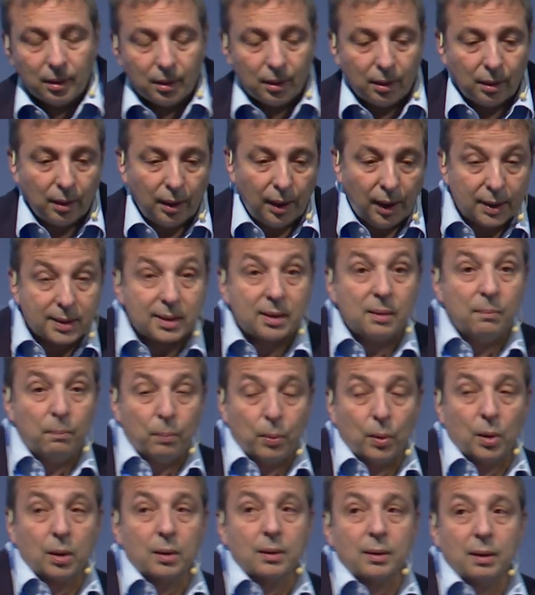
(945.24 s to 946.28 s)
it's
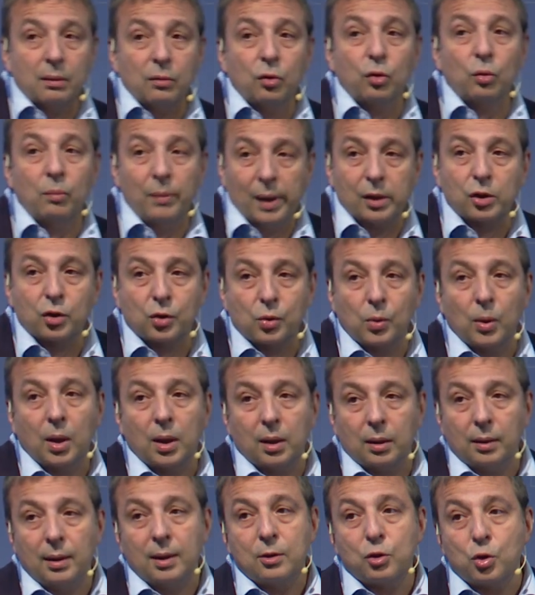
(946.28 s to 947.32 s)
important to make sure
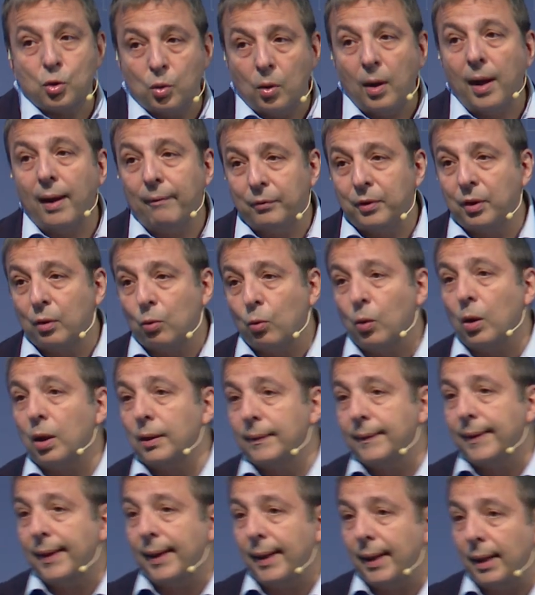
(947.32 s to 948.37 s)
that you have the
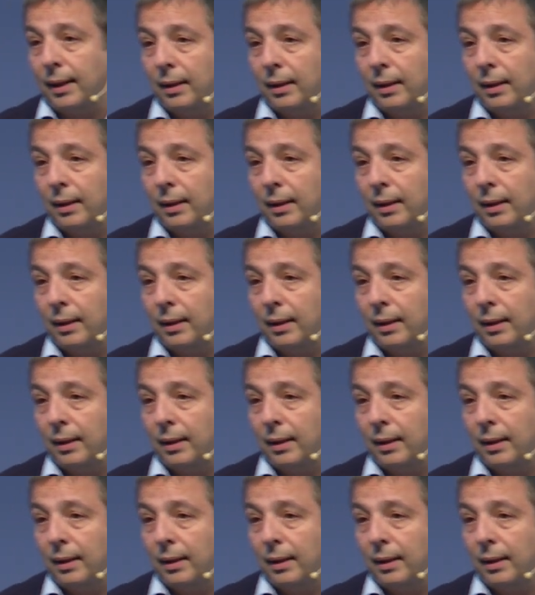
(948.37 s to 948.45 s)
quota